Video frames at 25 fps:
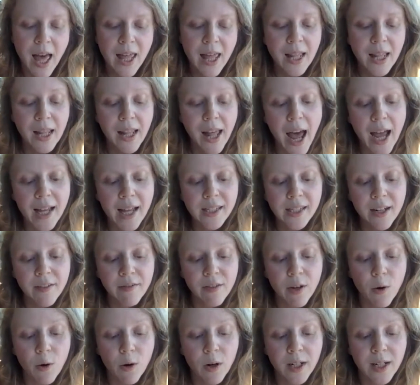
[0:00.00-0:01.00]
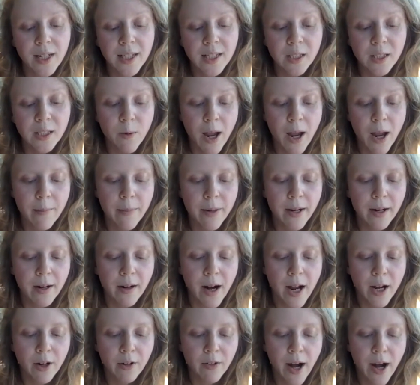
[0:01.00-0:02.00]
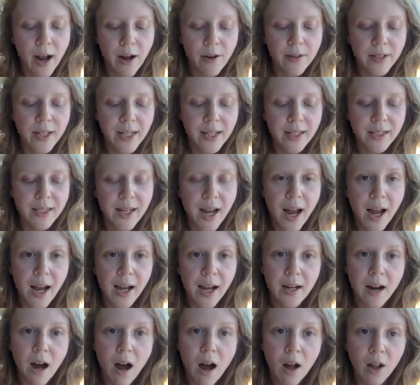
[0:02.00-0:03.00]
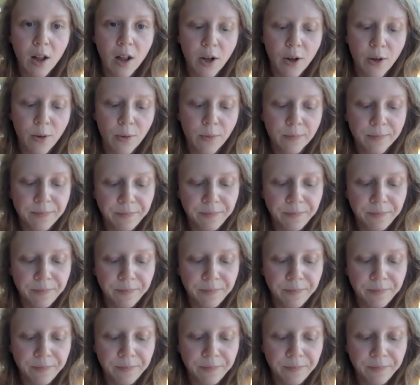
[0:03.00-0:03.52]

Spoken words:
The last of the orcas swam here aground and died hollow.